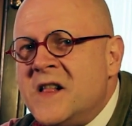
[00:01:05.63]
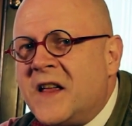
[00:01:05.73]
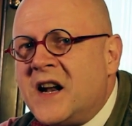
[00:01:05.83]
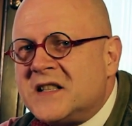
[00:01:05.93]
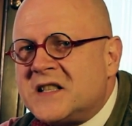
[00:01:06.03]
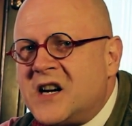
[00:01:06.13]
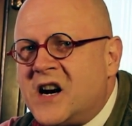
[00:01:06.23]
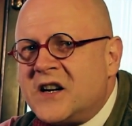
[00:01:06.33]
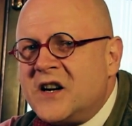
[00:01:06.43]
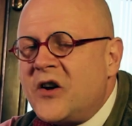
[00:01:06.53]
that has
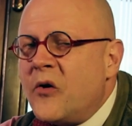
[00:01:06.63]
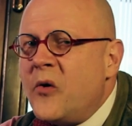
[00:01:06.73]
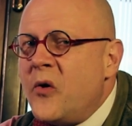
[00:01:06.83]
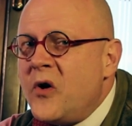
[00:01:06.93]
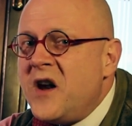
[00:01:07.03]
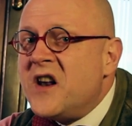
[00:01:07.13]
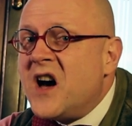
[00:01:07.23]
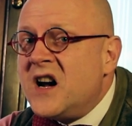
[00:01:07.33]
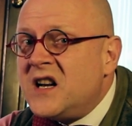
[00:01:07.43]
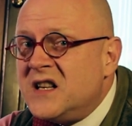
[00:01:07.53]
started in the early
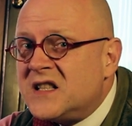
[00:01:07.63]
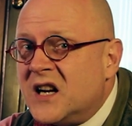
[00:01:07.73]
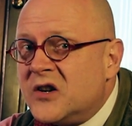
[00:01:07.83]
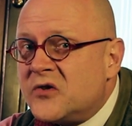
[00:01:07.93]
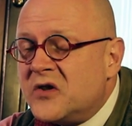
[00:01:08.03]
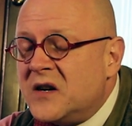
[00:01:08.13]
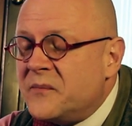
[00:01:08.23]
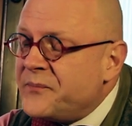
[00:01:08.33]
19th century.